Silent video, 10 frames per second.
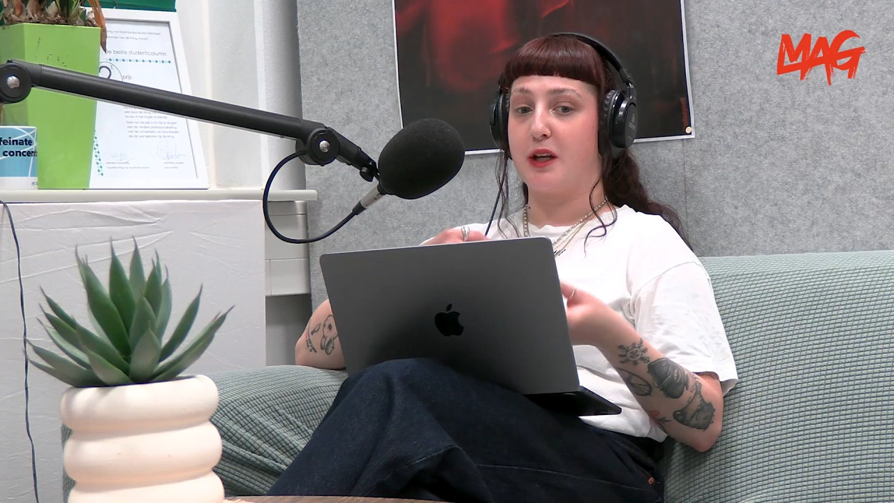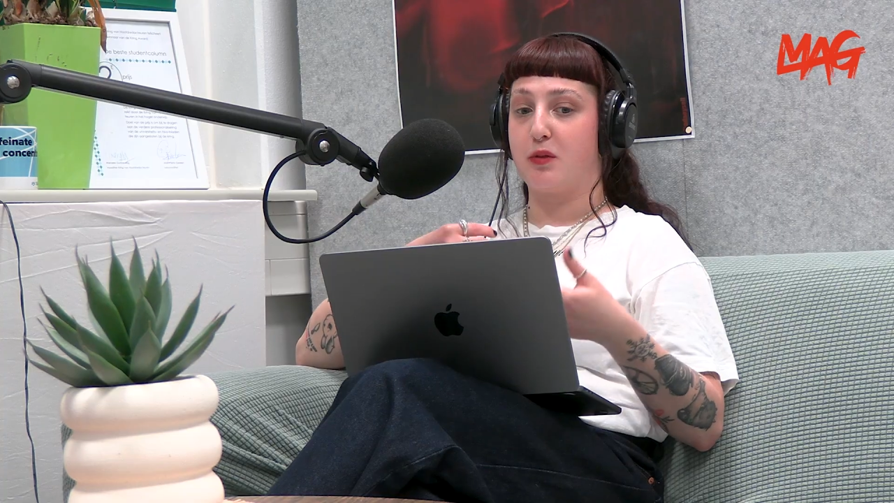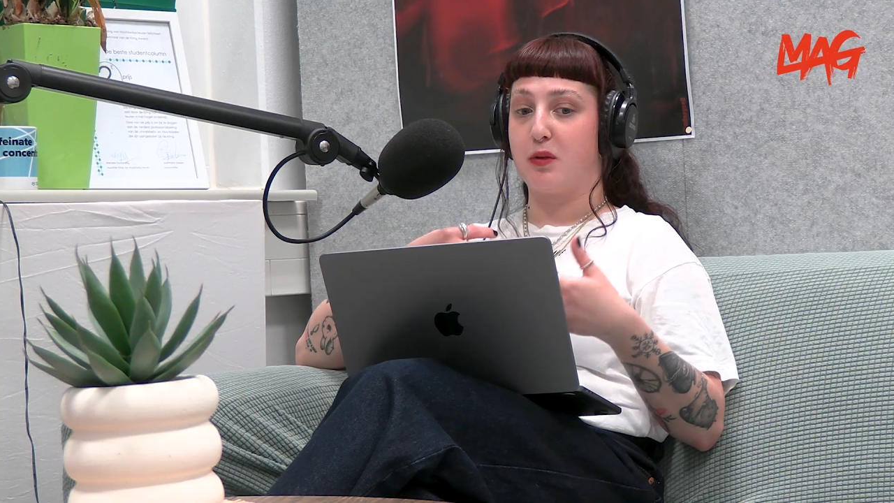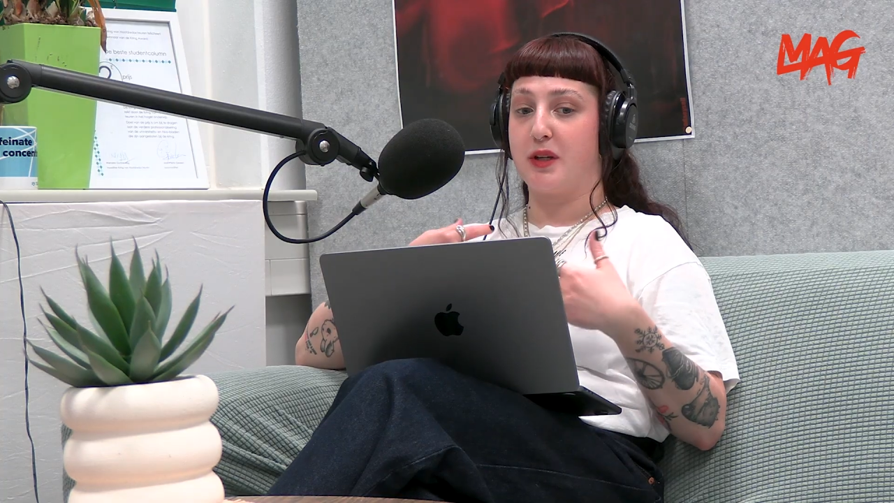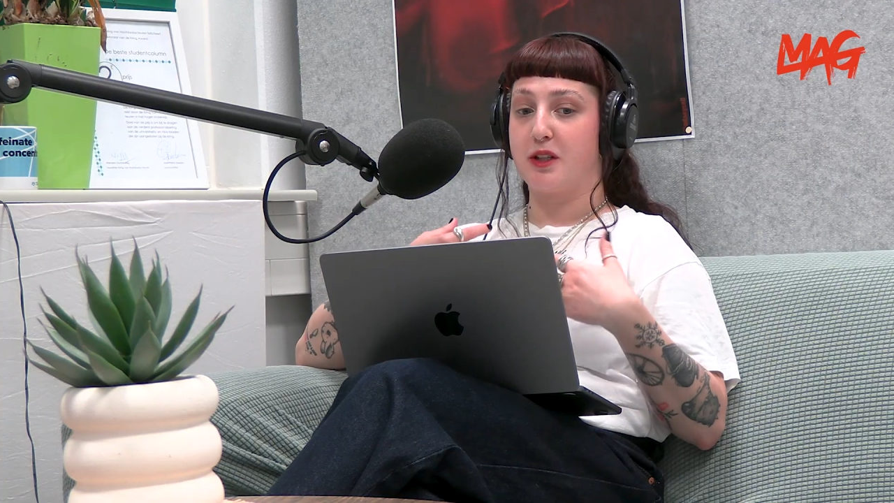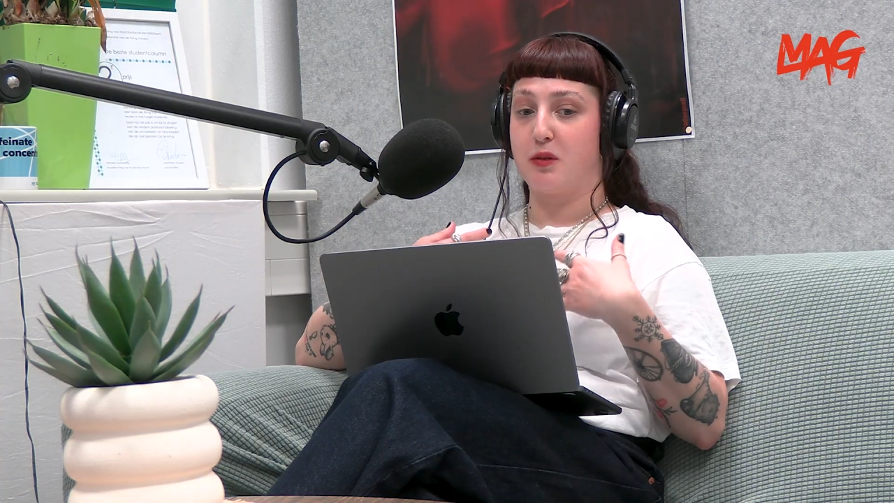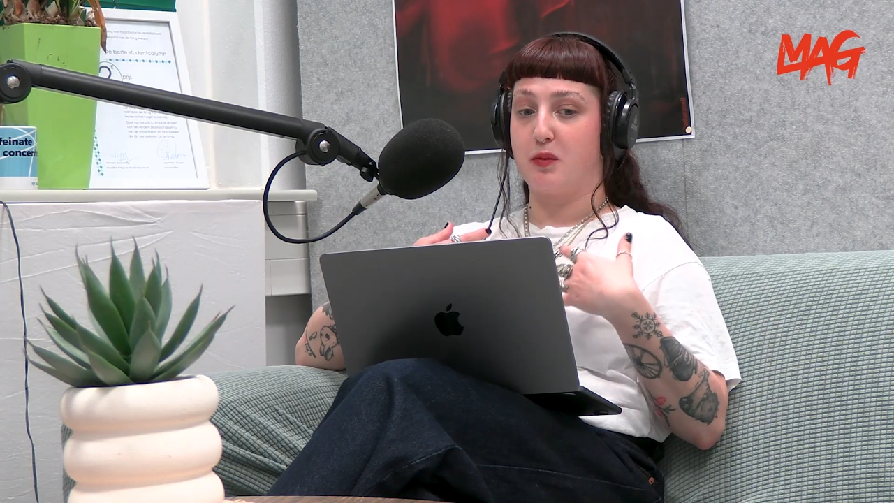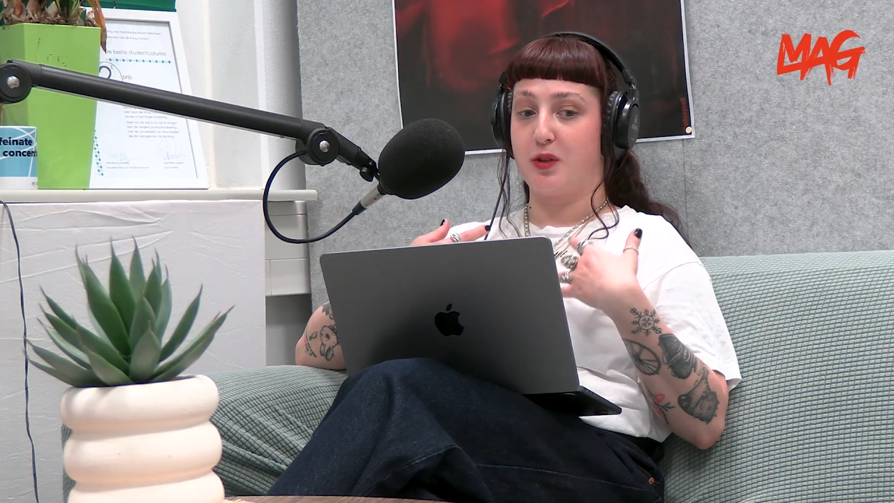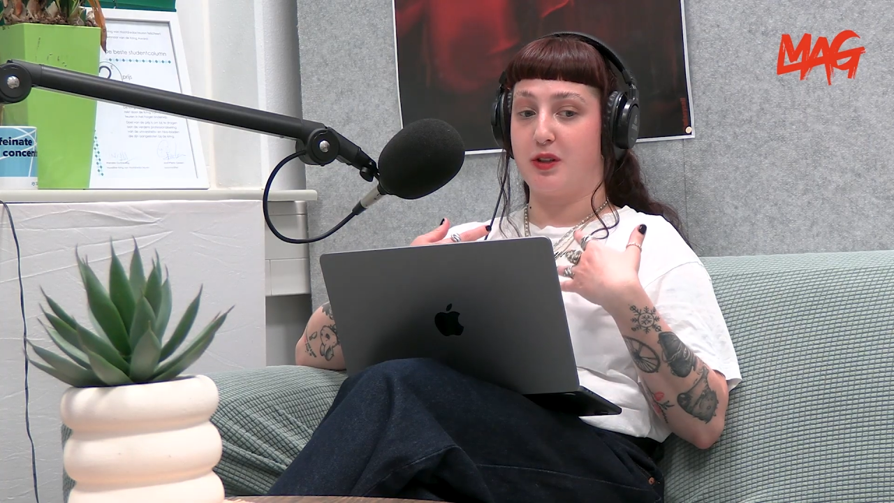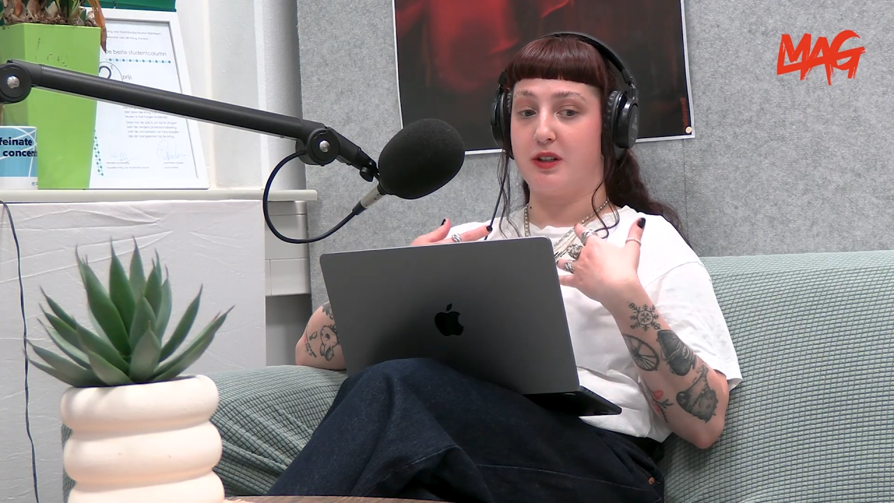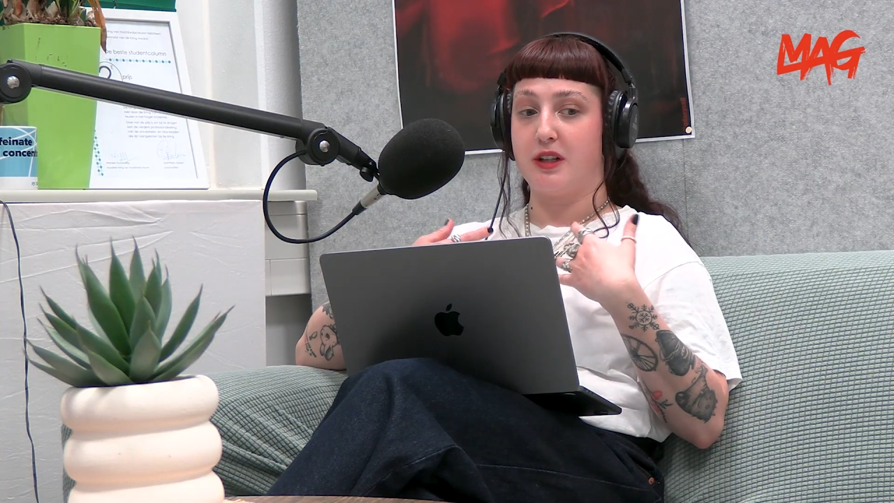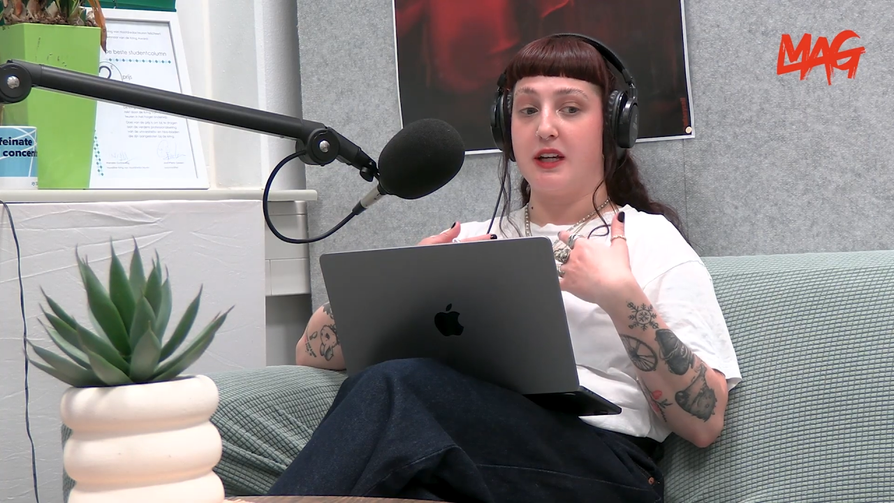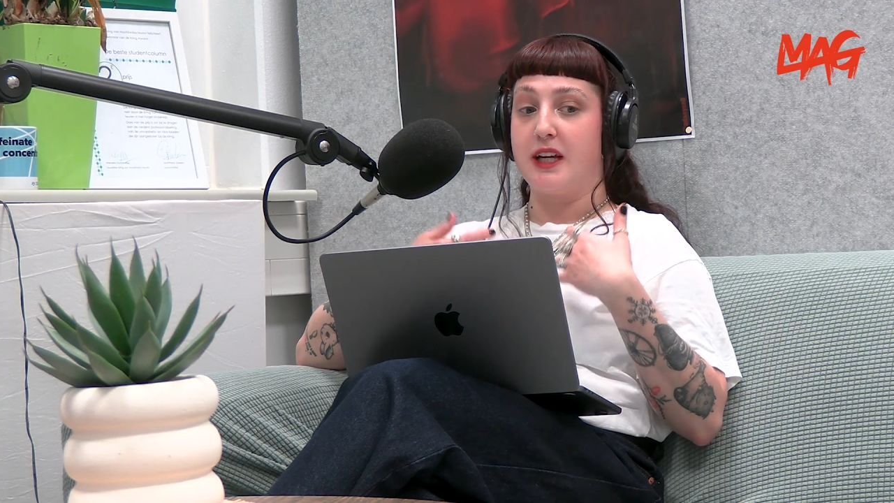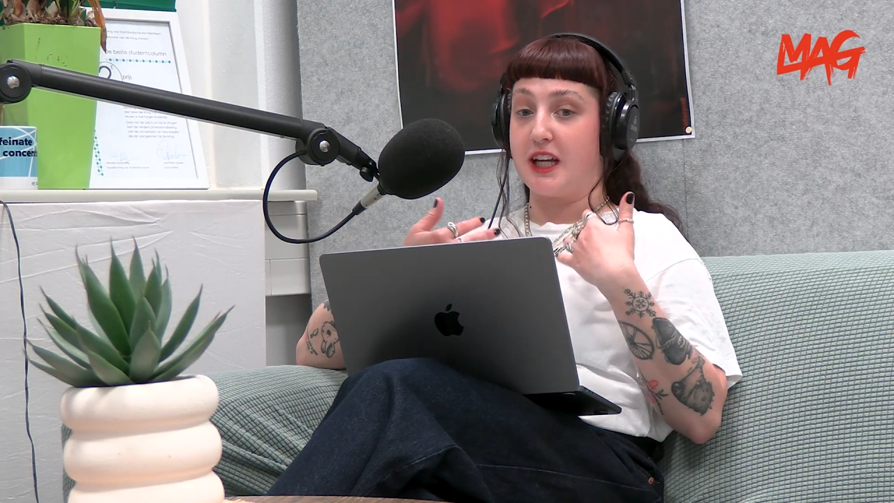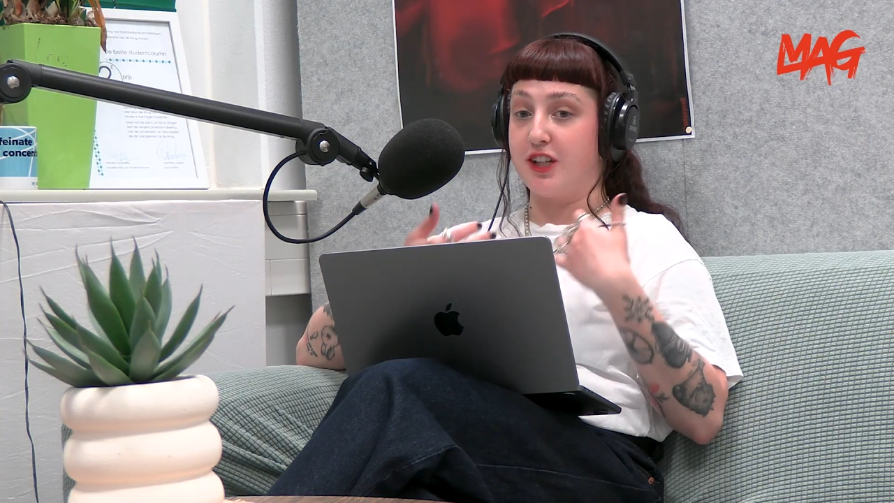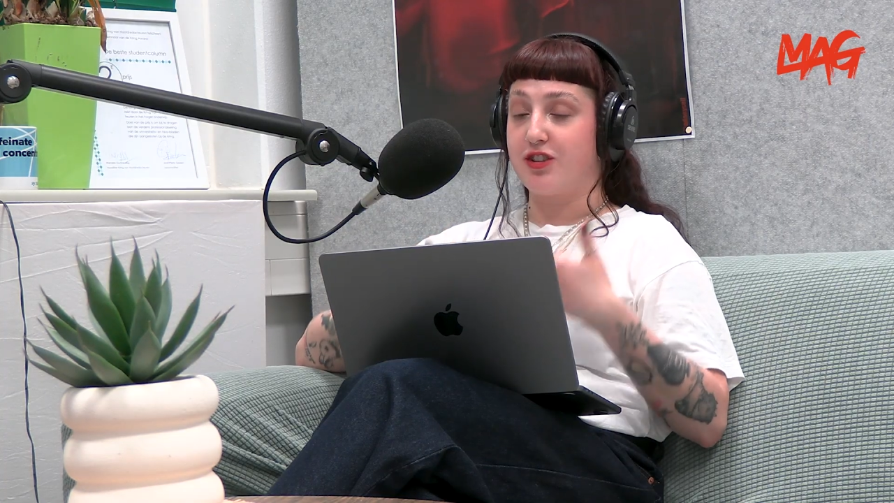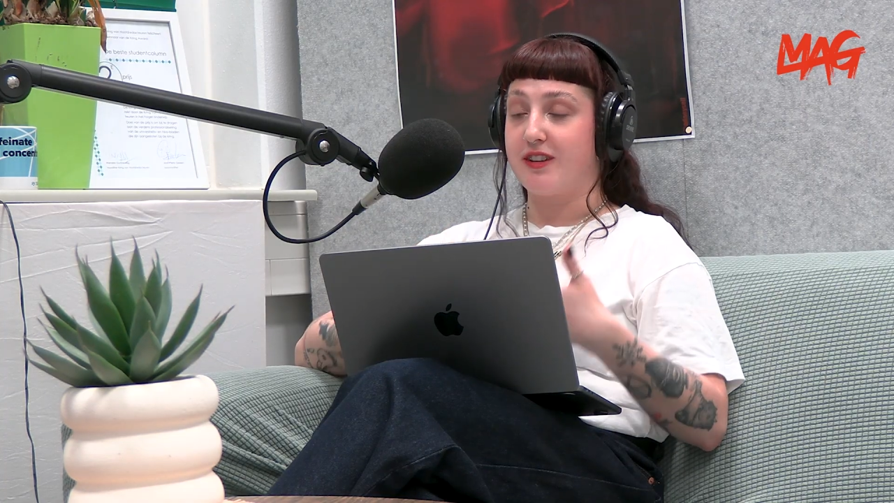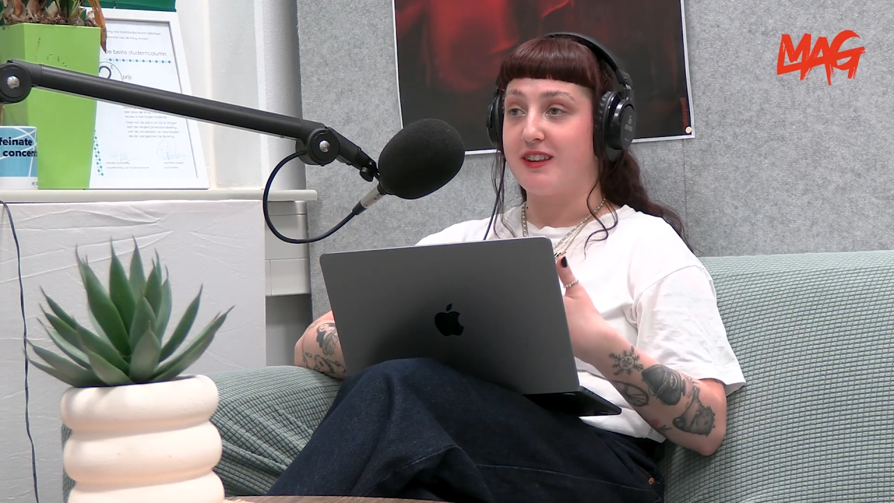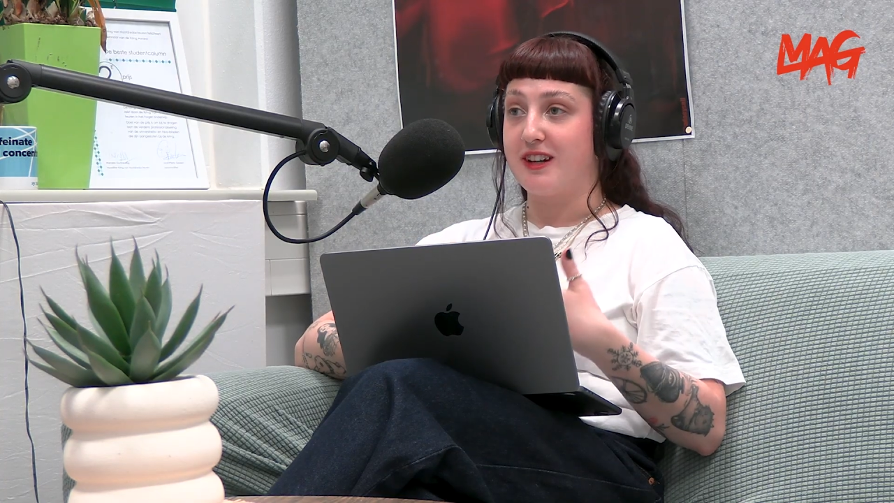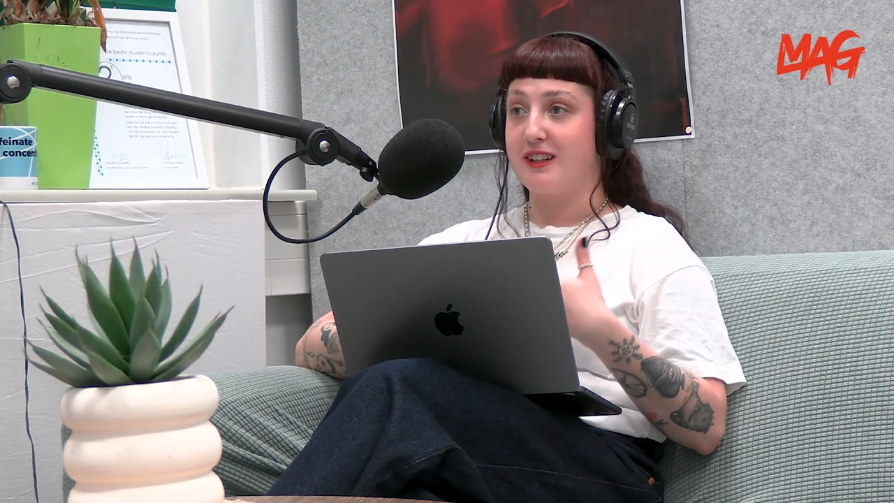It will make you more
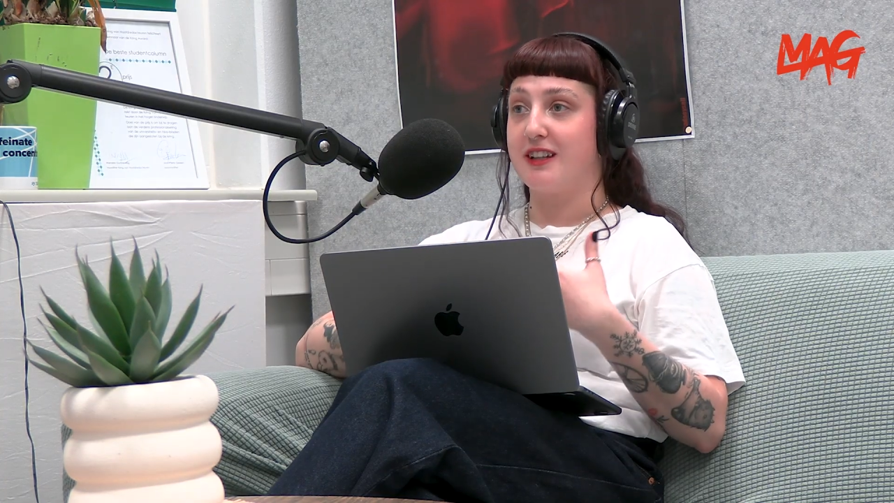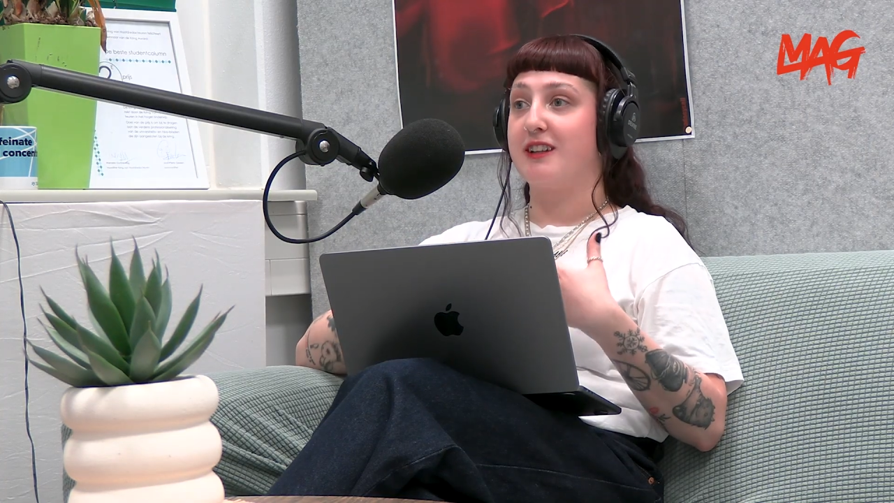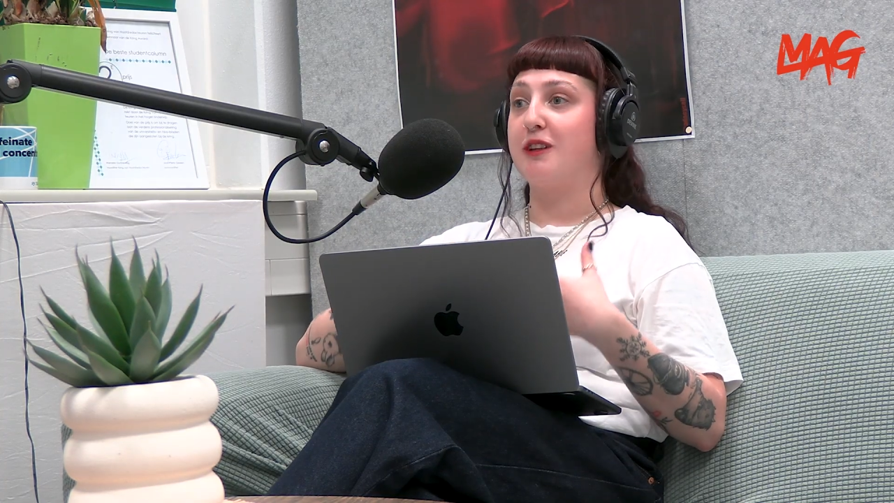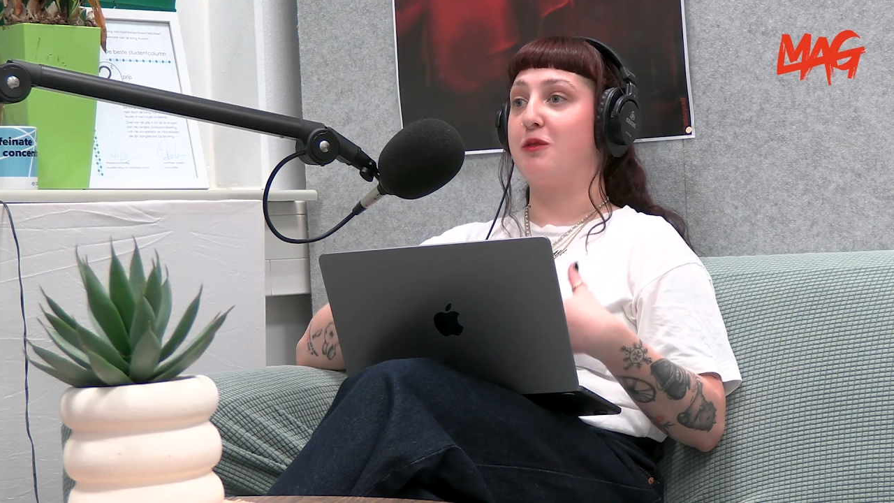interested in it.